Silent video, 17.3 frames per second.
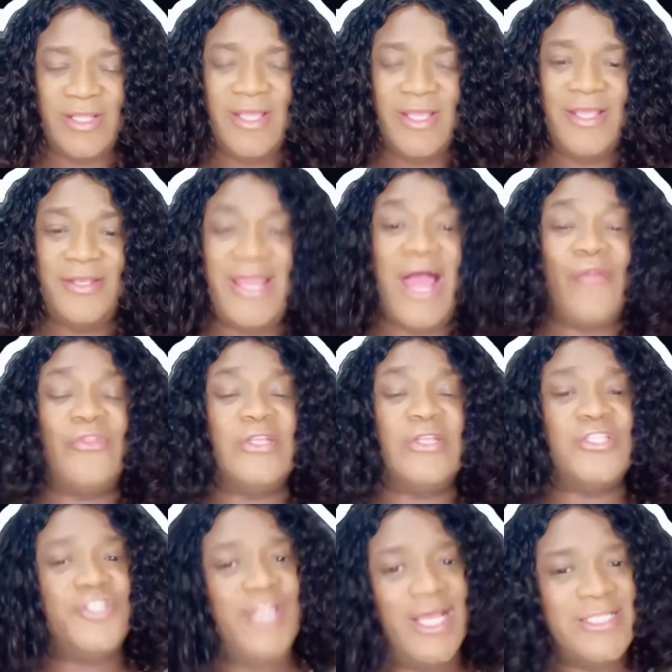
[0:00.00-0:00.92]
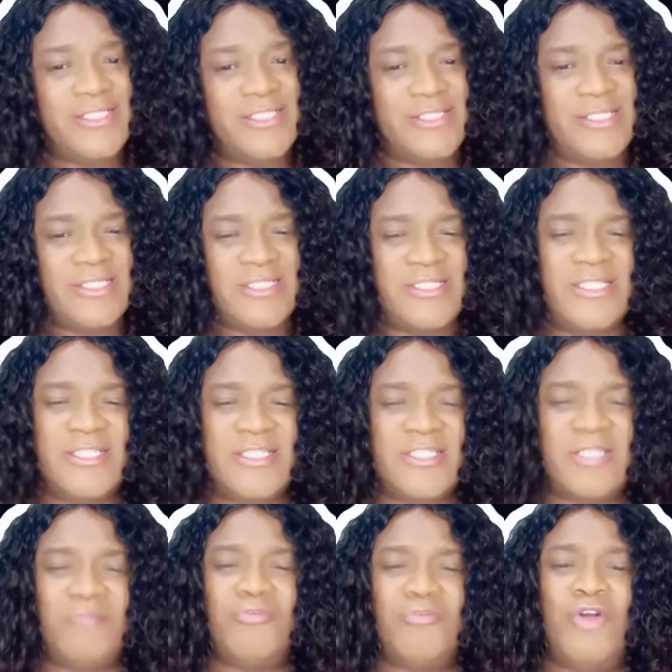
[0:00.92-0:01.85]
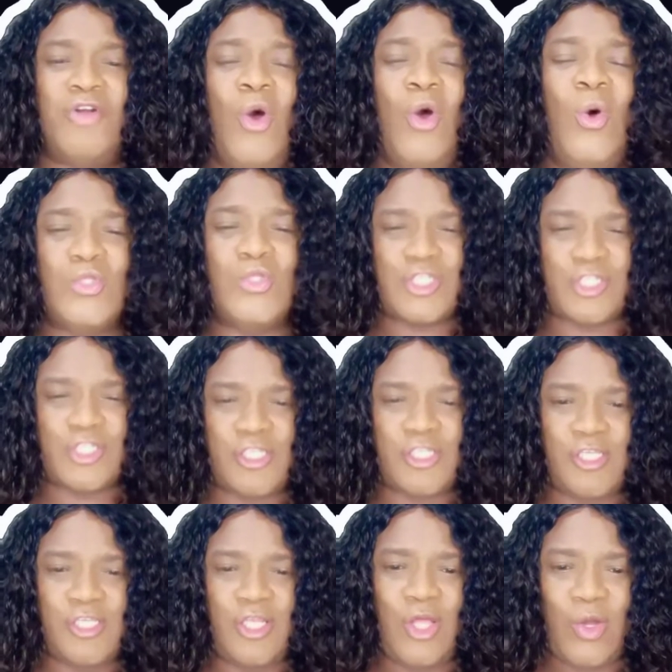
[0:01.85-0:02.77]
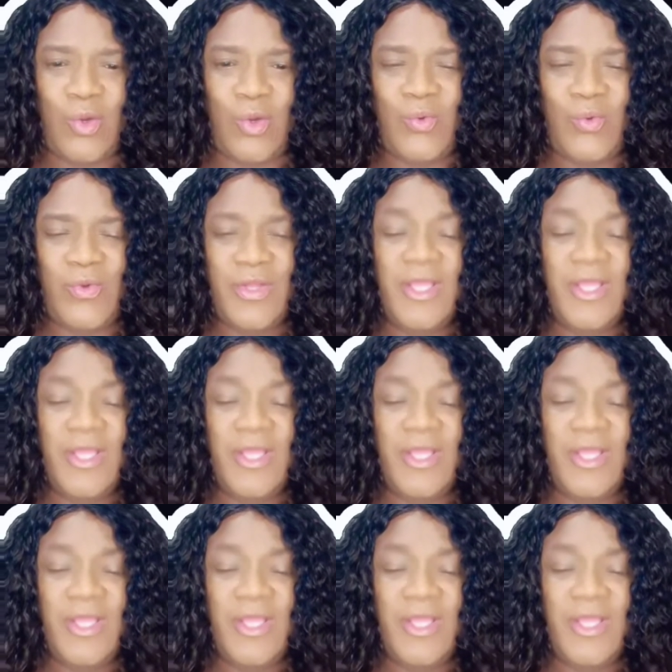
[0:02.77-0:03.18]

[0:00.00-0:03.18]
Now, the justice system goes slow.